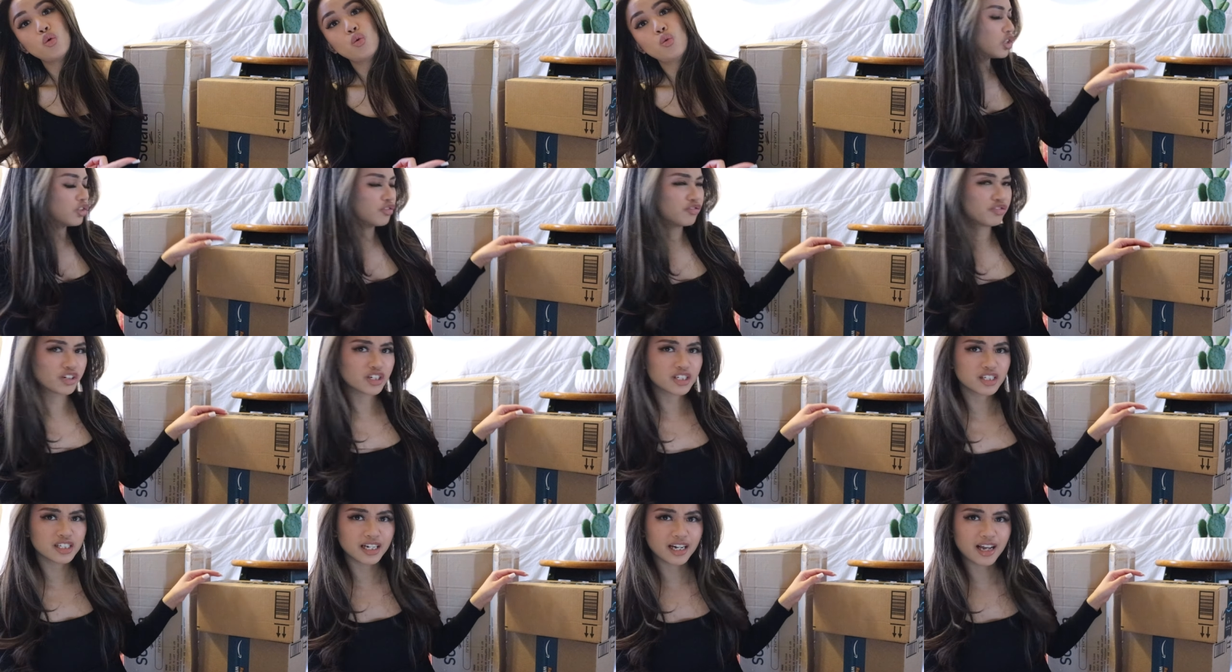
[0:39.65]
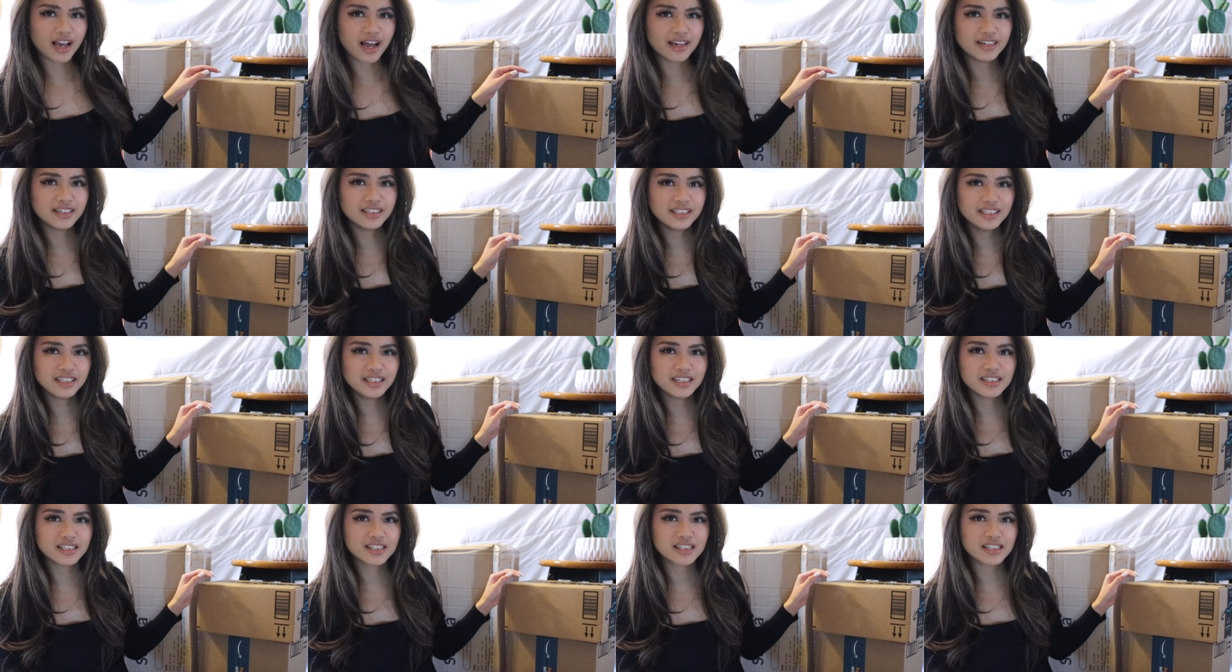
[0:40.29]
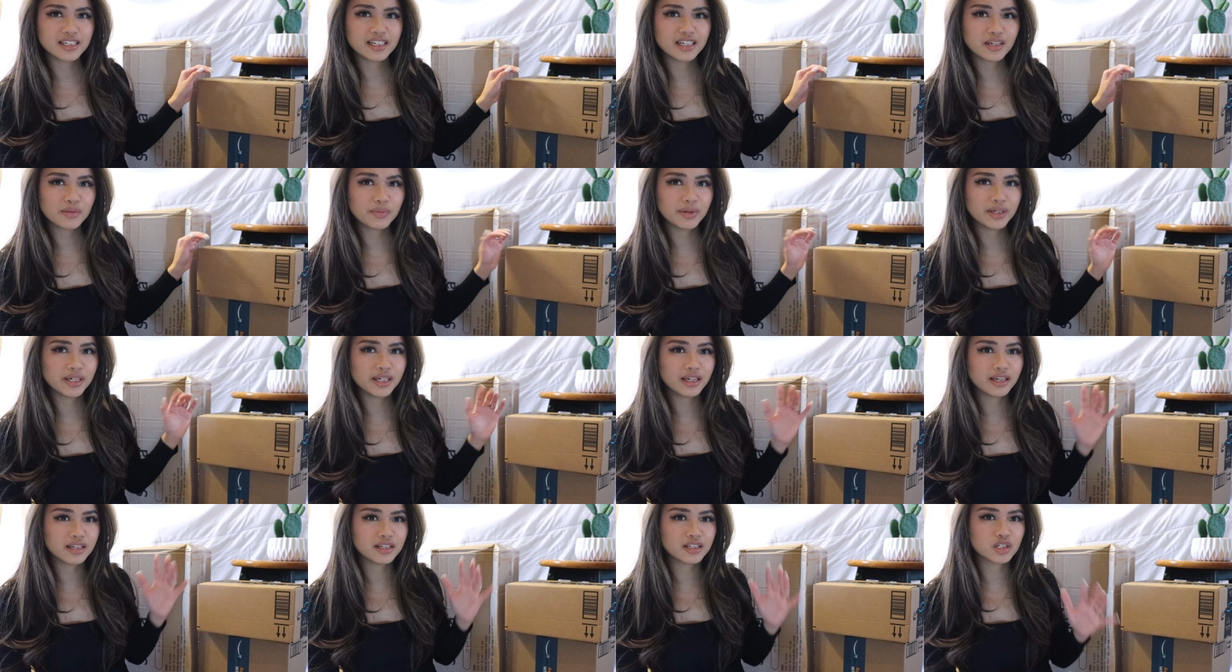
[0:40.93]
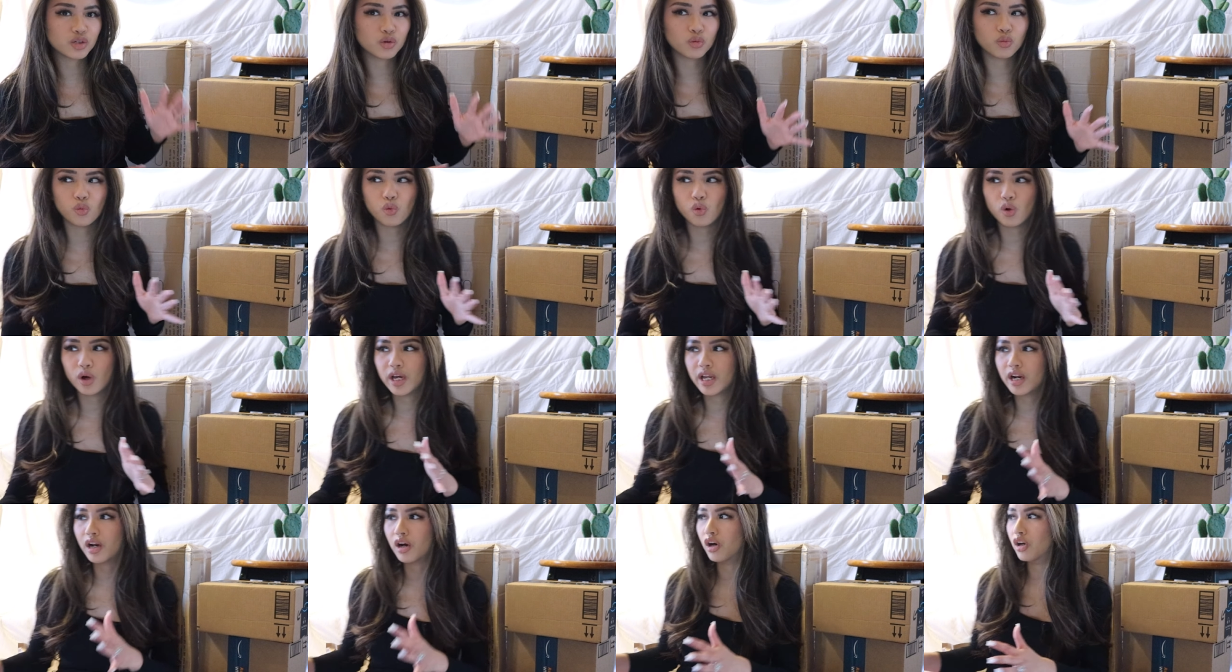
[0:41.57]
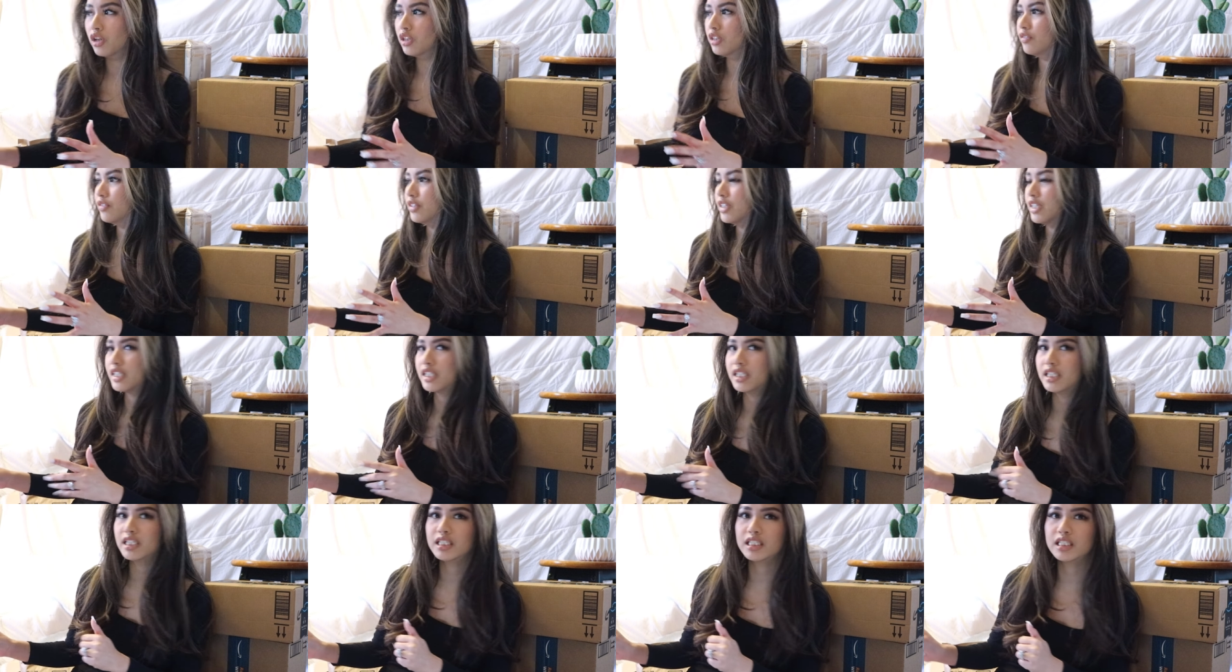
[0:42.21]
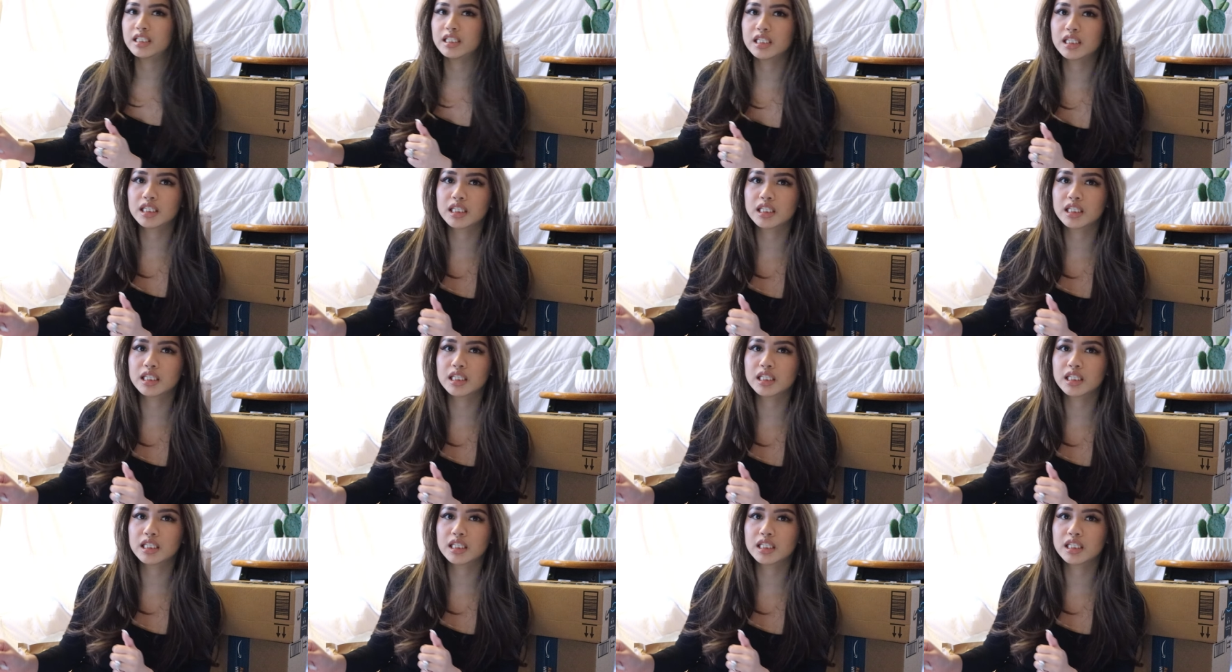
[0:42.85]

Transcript: So first, I kind of need a sneak peek into what all of this is.